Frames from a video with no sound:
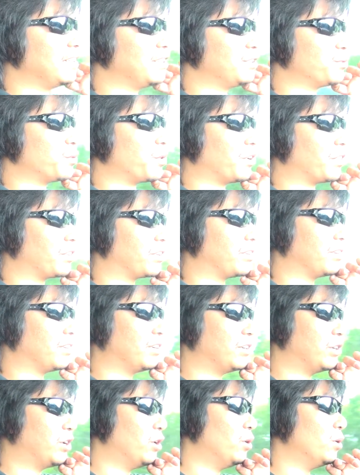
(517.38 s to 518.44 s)
is worth
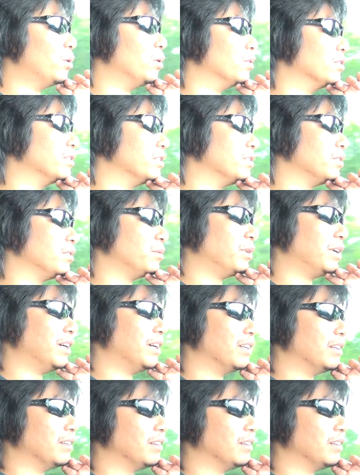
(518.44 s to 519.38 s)
gold when